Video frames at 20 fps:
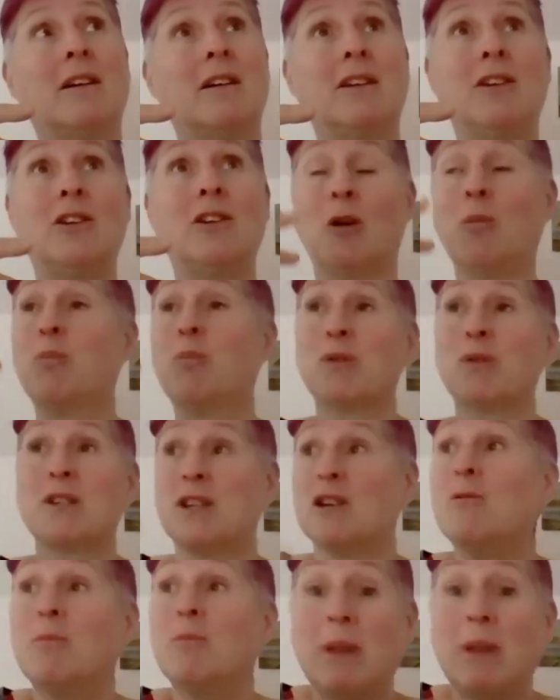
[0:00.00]
you know
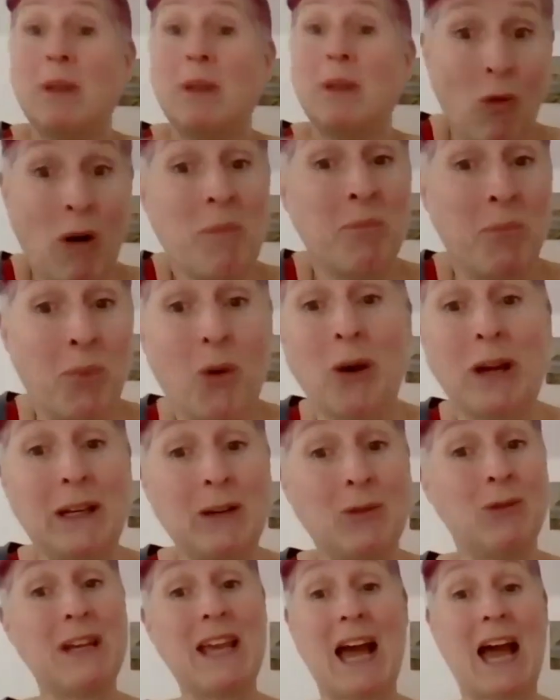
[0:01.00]
presumably at one
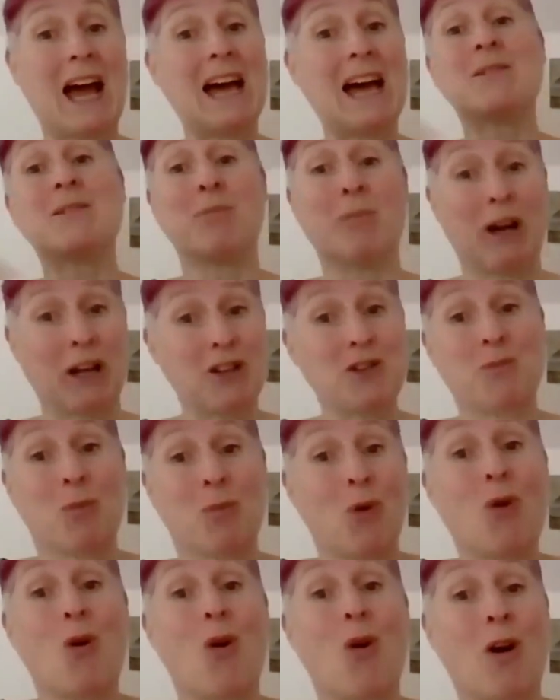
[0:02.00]
point we had much
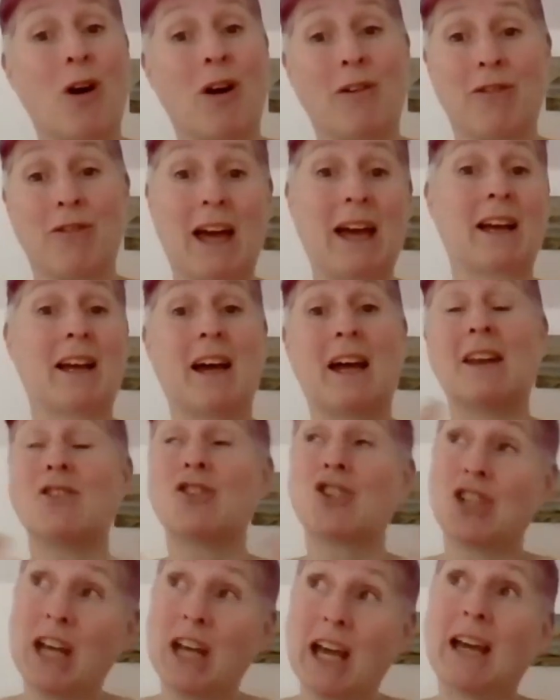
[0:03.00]
more of that kind of
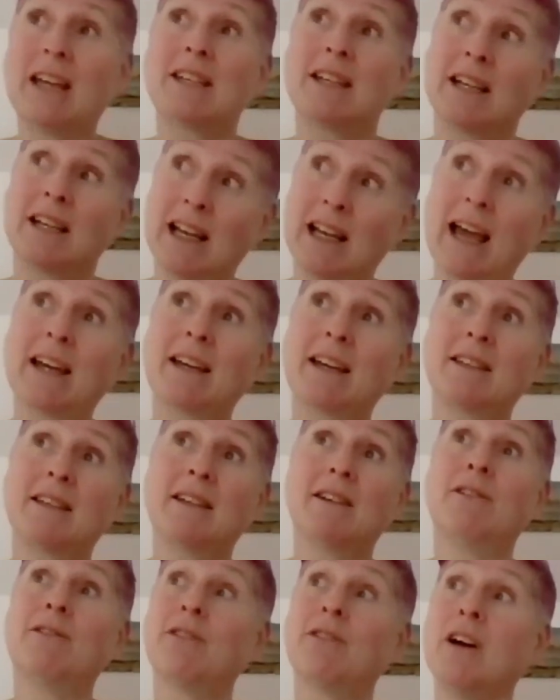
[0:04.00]
shared
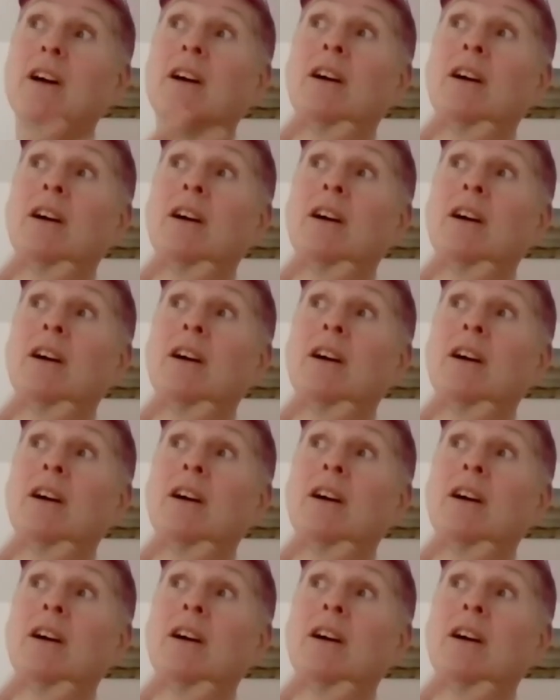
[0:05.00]
collective